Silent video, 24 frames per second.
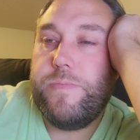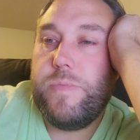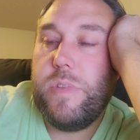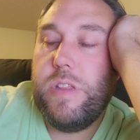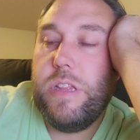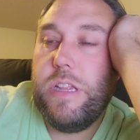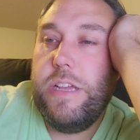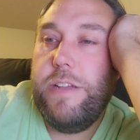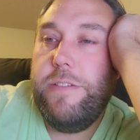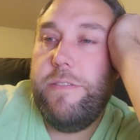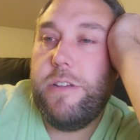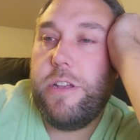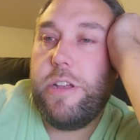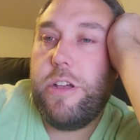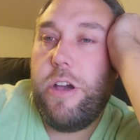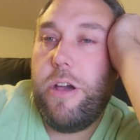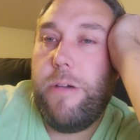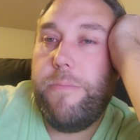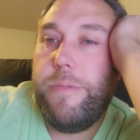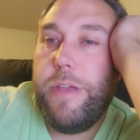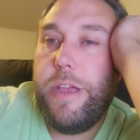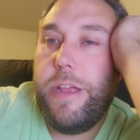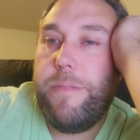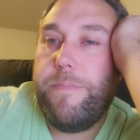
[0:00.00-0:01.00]
Leave a
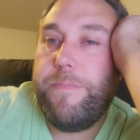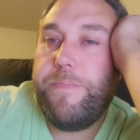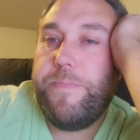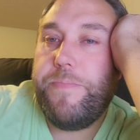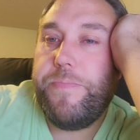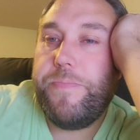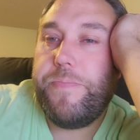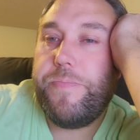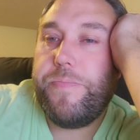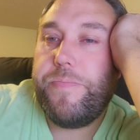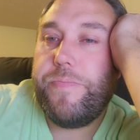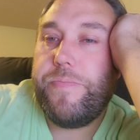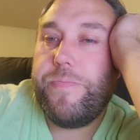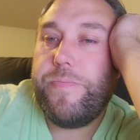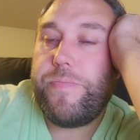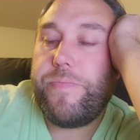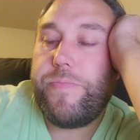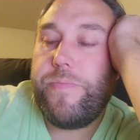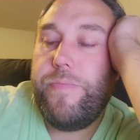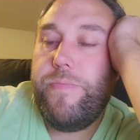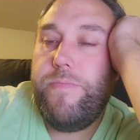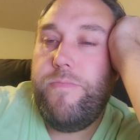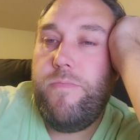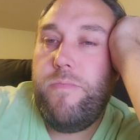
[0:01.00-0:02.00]
comment,
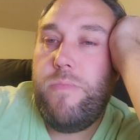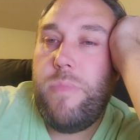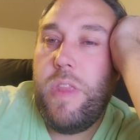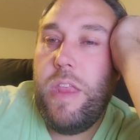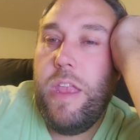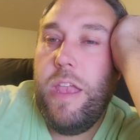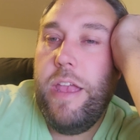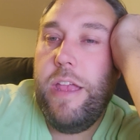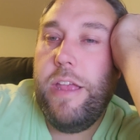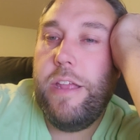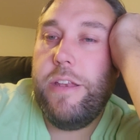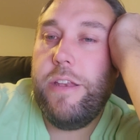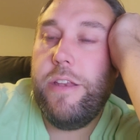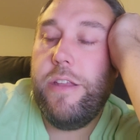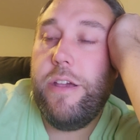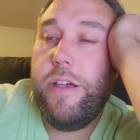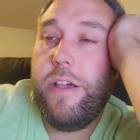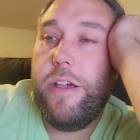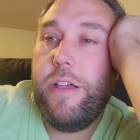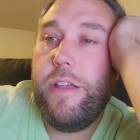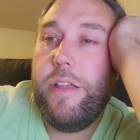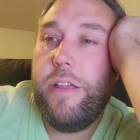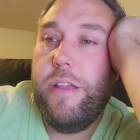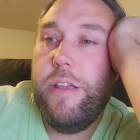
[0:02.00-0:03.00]
and
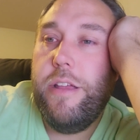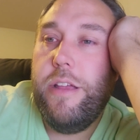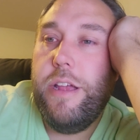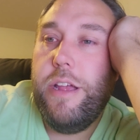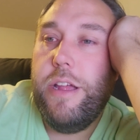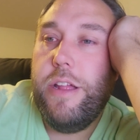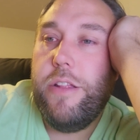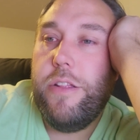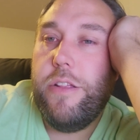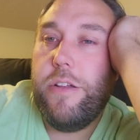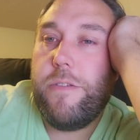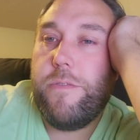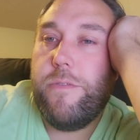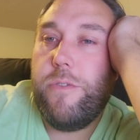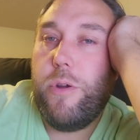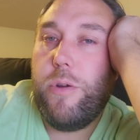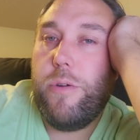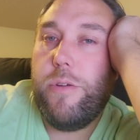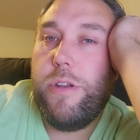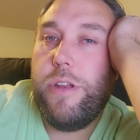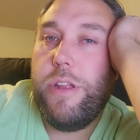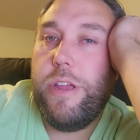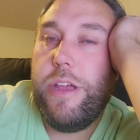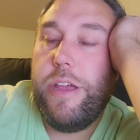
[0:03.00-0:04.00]
look
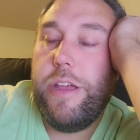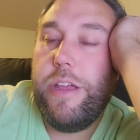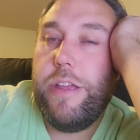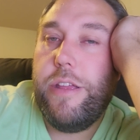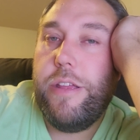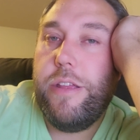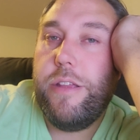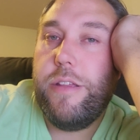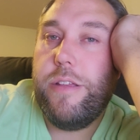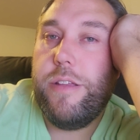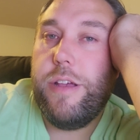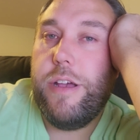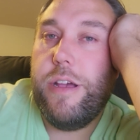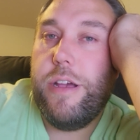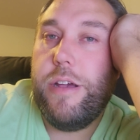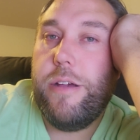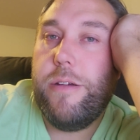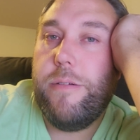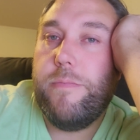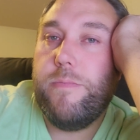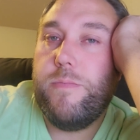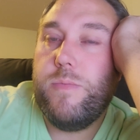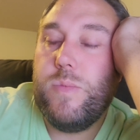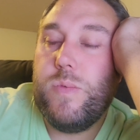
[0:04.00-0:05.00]
forward to
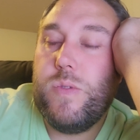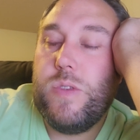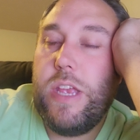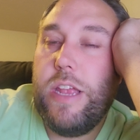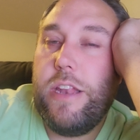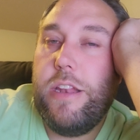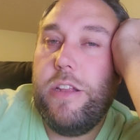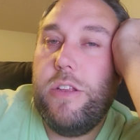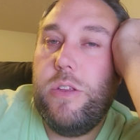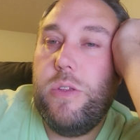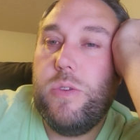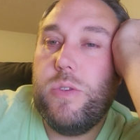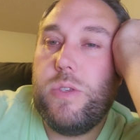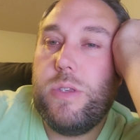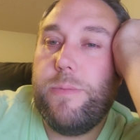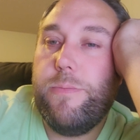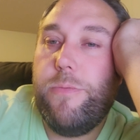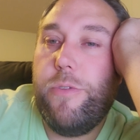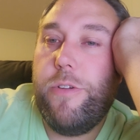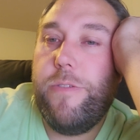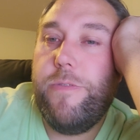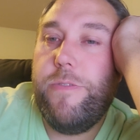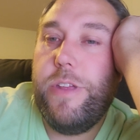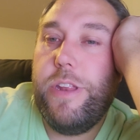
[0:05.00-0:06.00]
sending you some
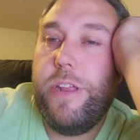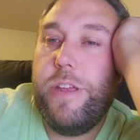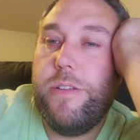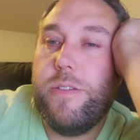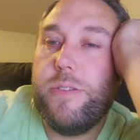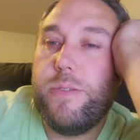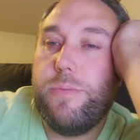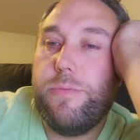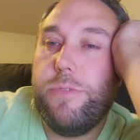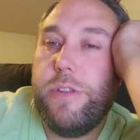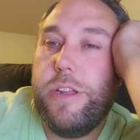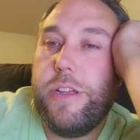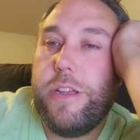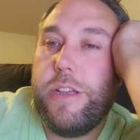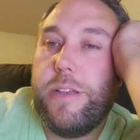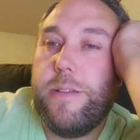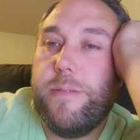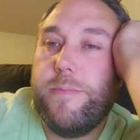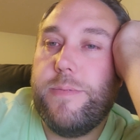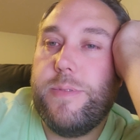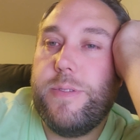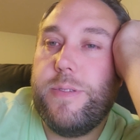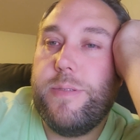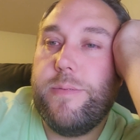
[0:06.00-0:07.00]
more videos when it
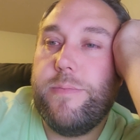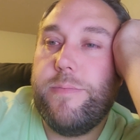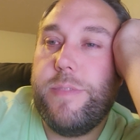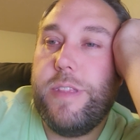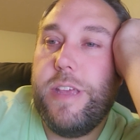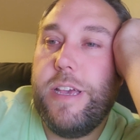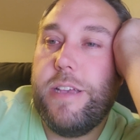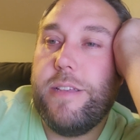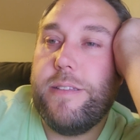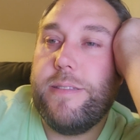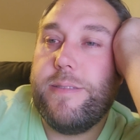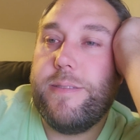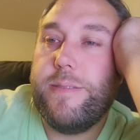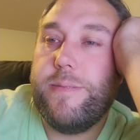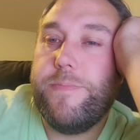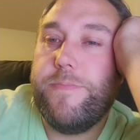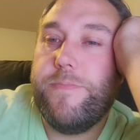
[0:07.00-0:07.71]
comes. Thanks.